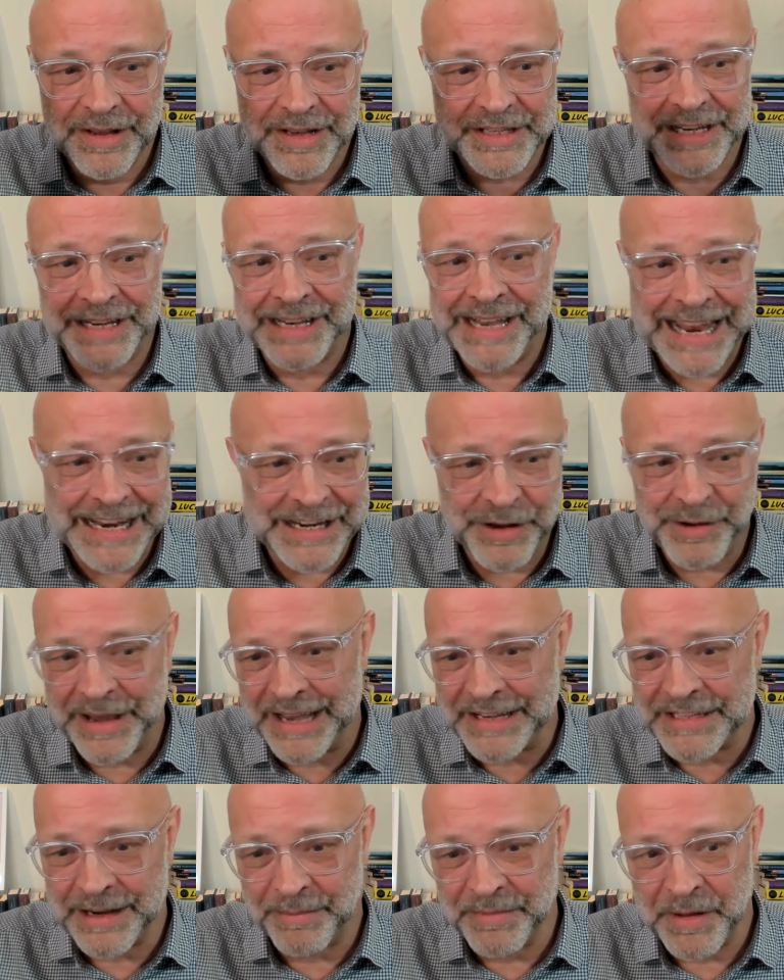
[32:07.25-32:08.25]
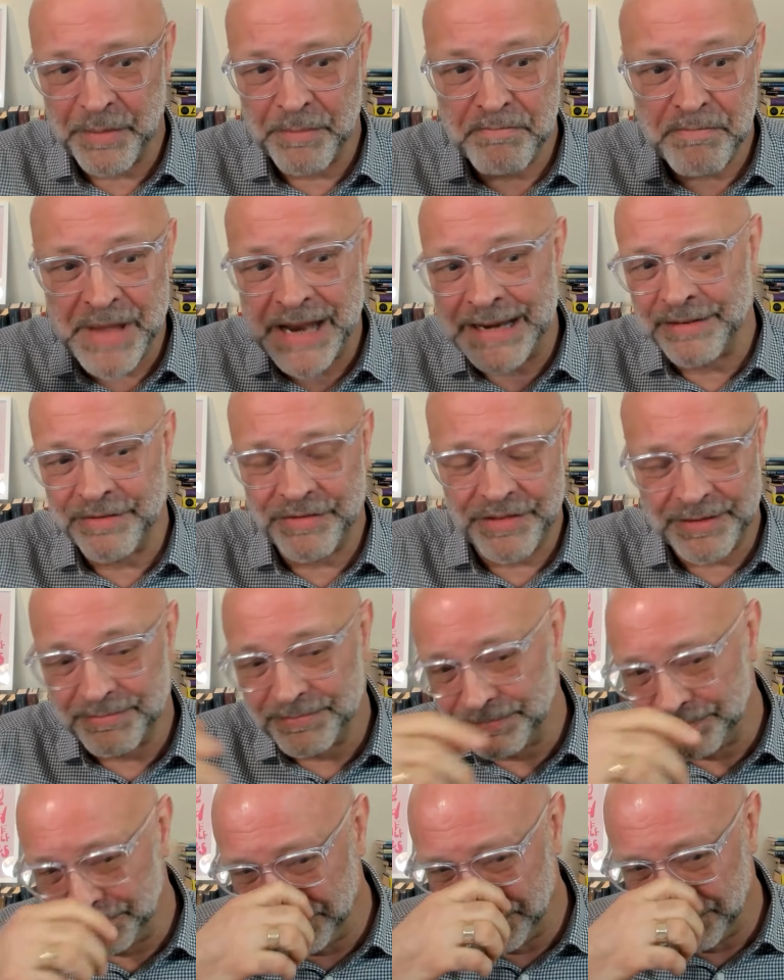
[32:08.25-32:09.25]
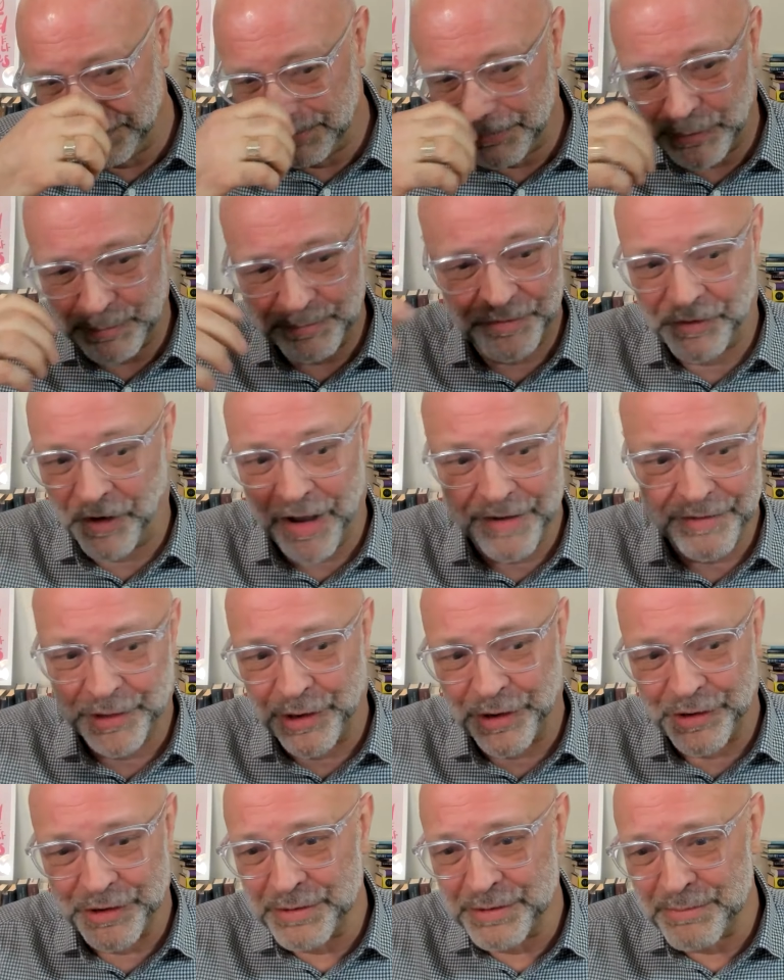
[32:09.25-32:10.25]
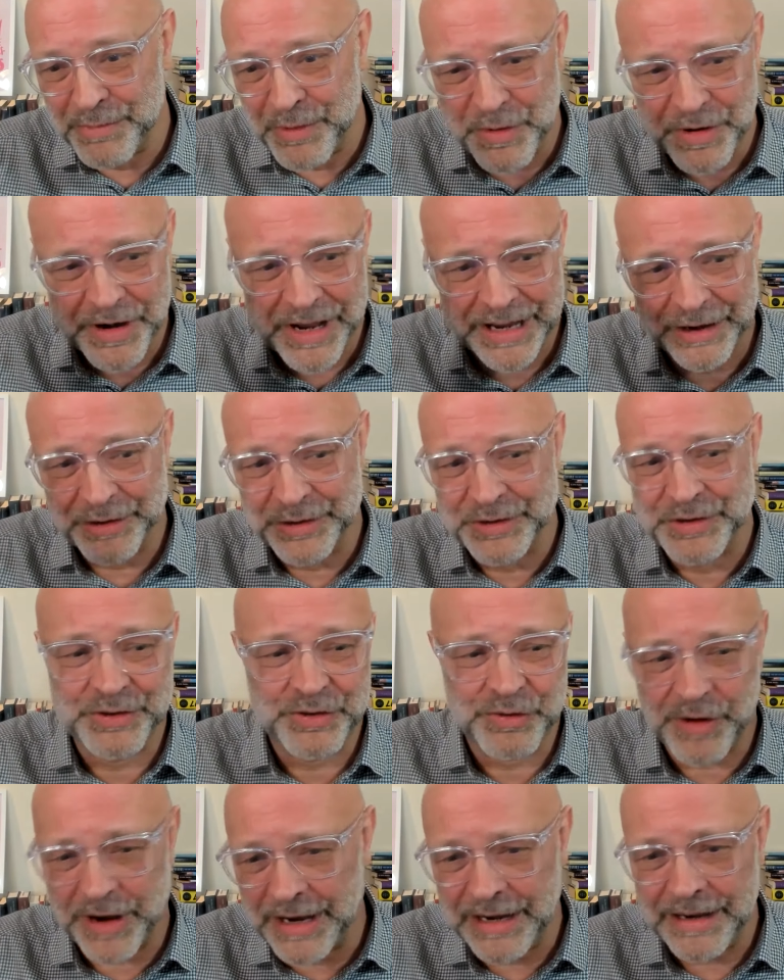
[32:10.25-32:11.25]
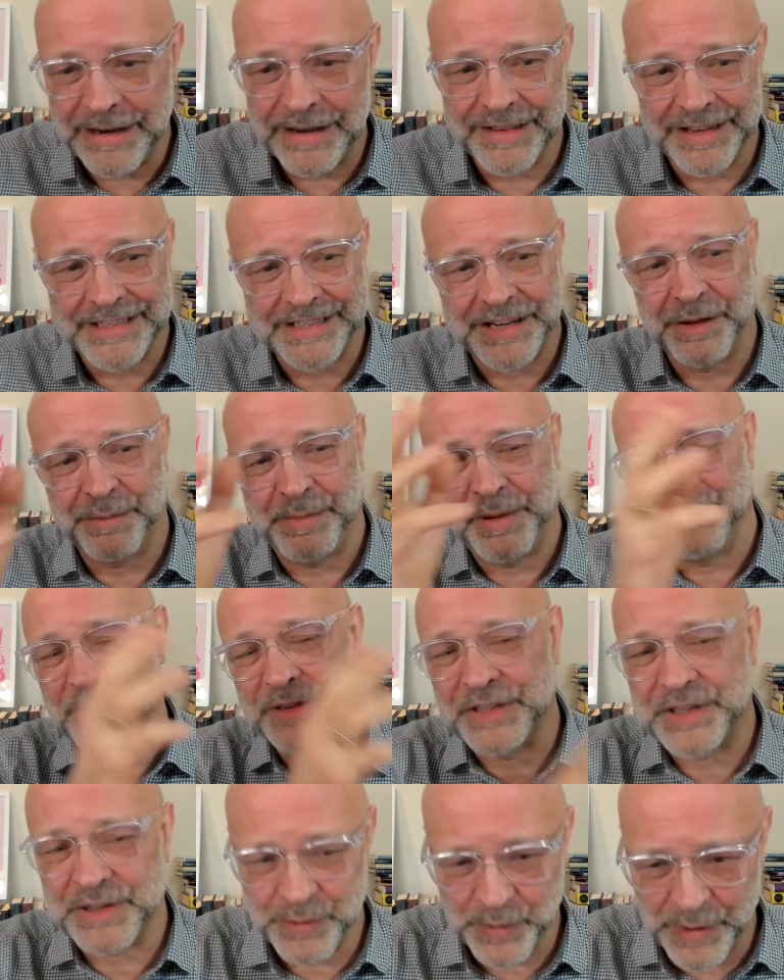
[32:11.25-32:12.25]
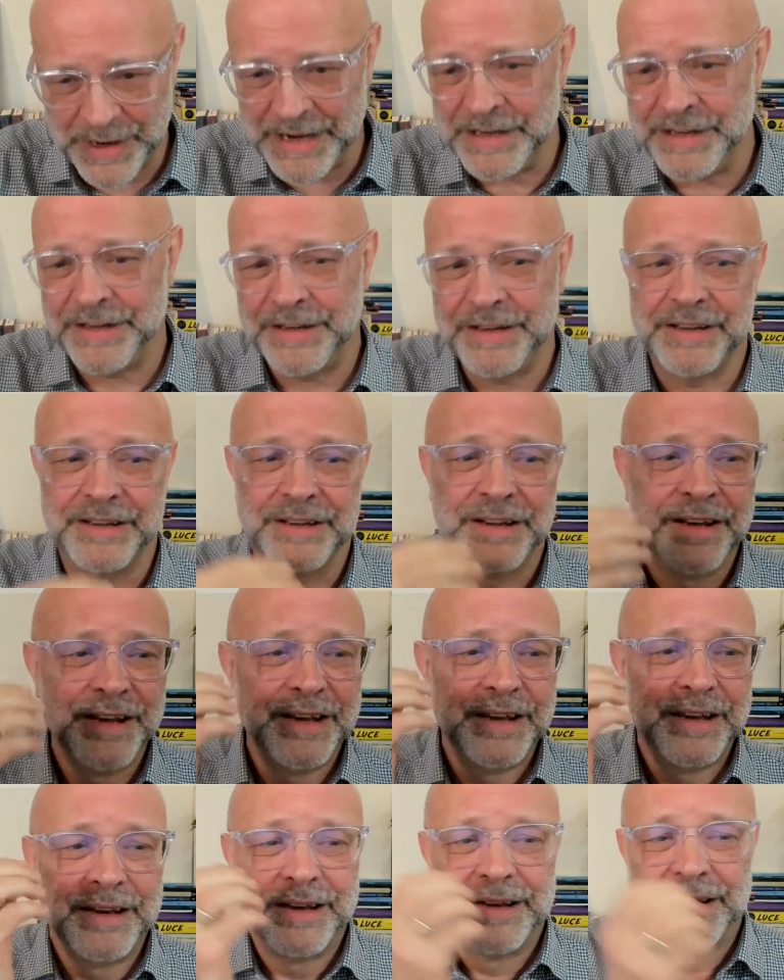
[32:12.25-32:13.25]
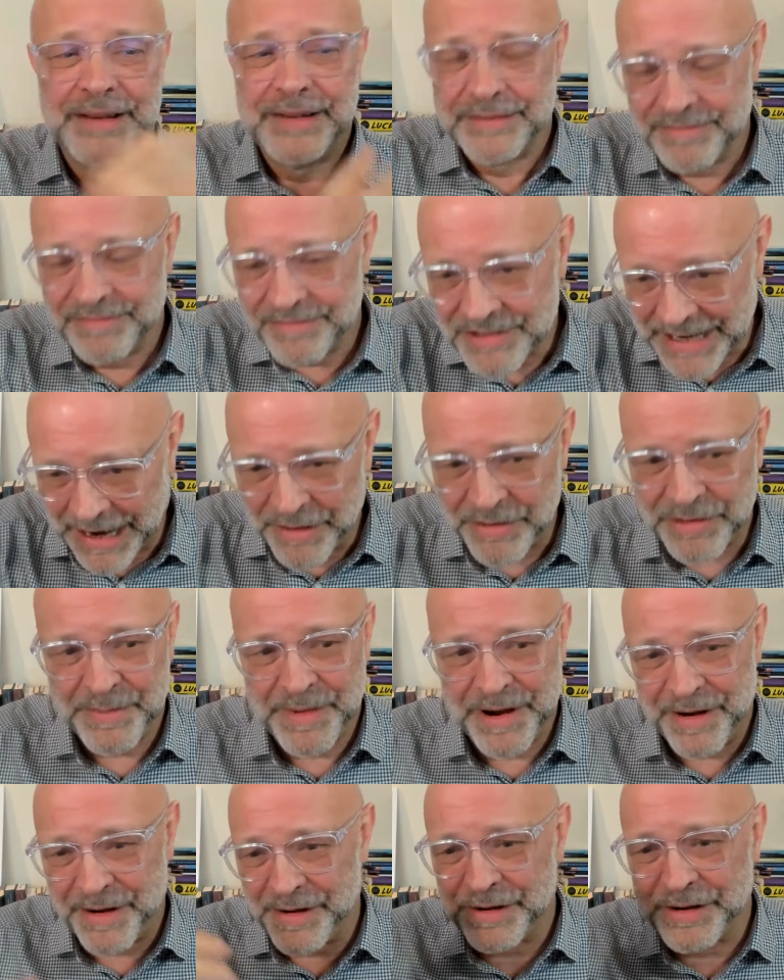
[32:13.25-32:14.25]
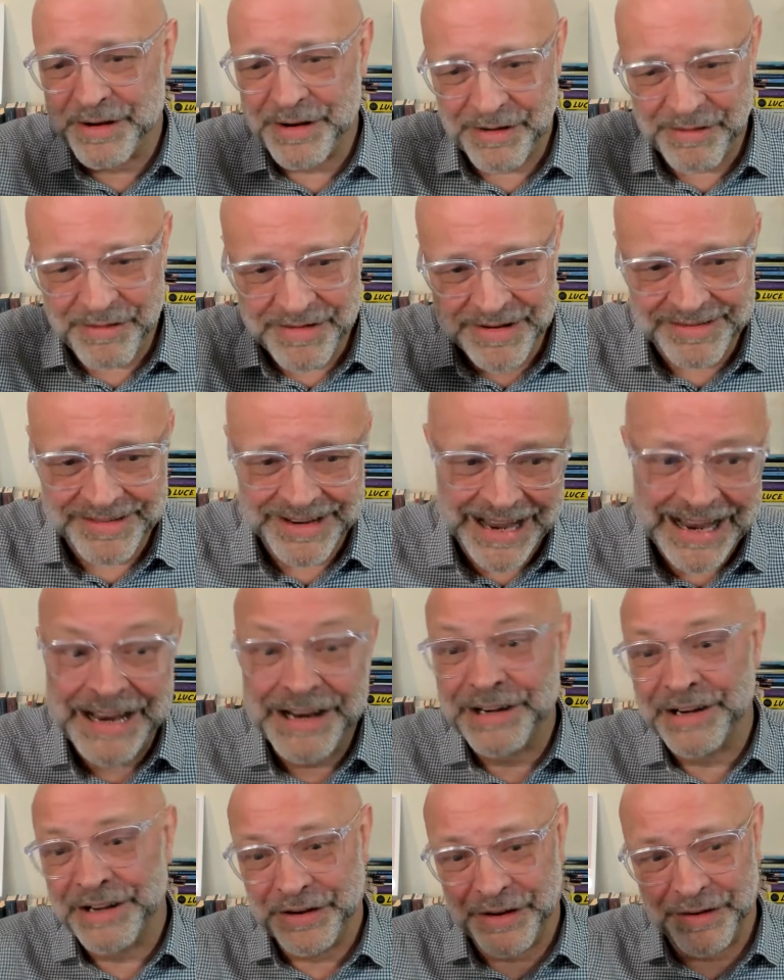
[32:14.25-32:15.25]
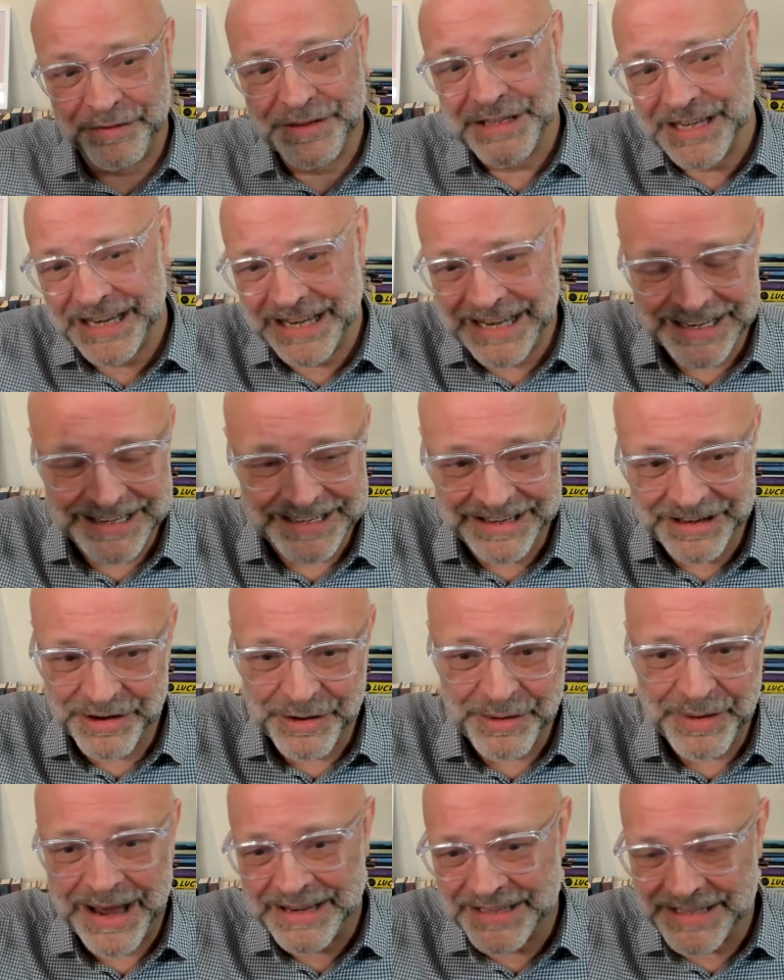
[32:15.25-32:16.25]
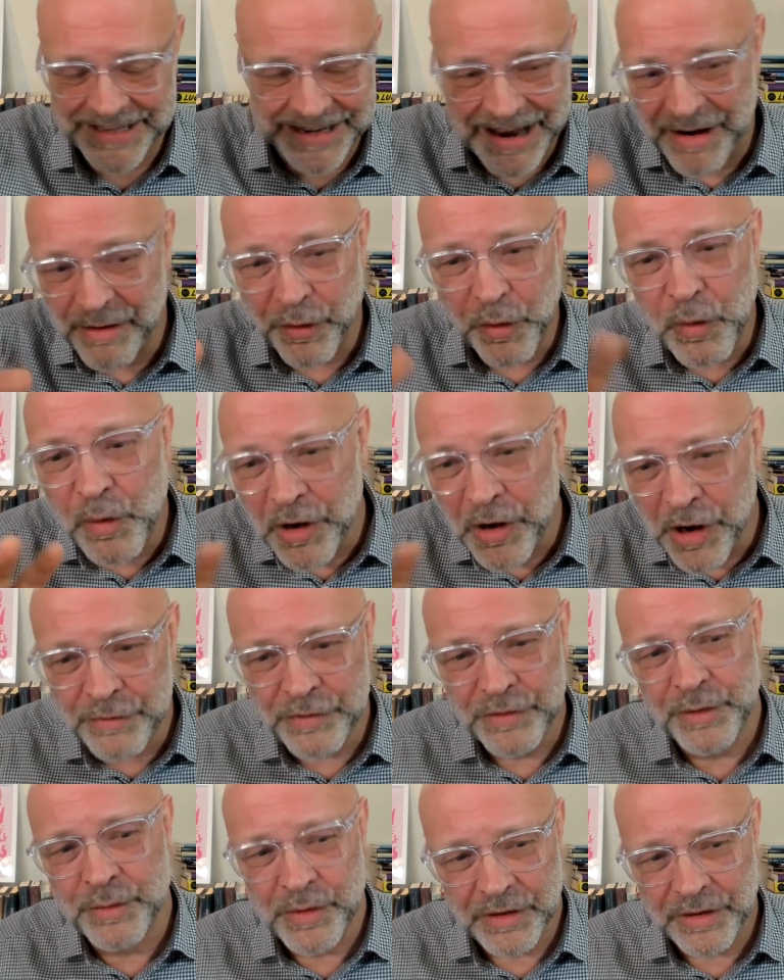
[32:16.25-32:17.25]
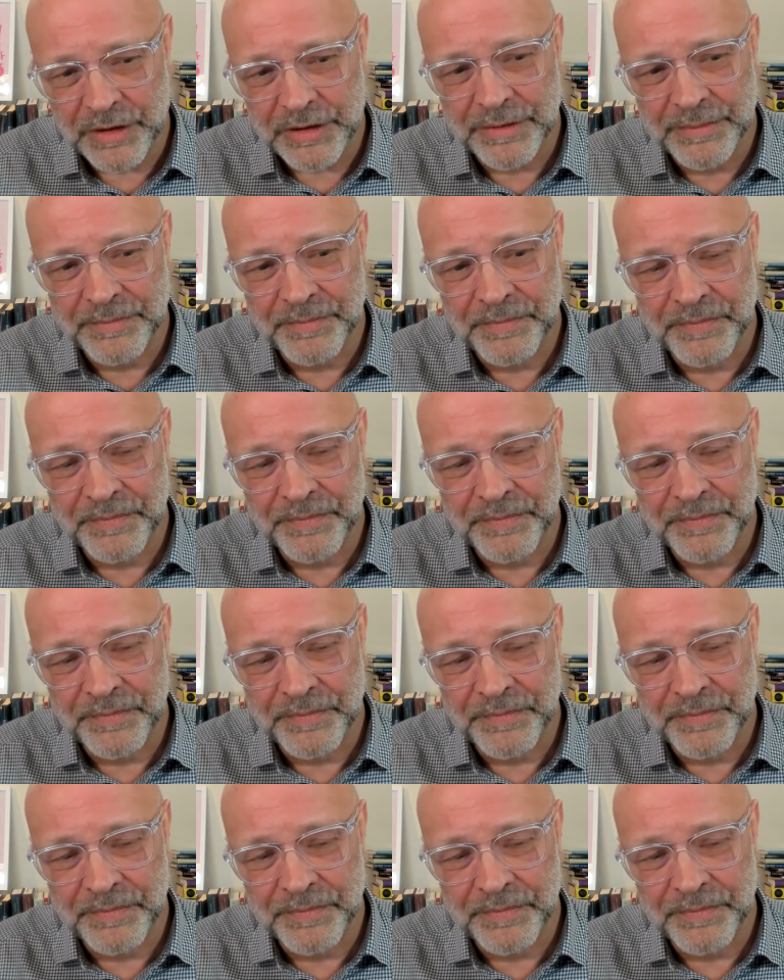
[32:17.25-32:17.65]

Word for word: There's a lady who gets up in the middle of the five o'clock in the morning in Australia. There's other people in Sweden and South America and England, obviously, and US and all over the world.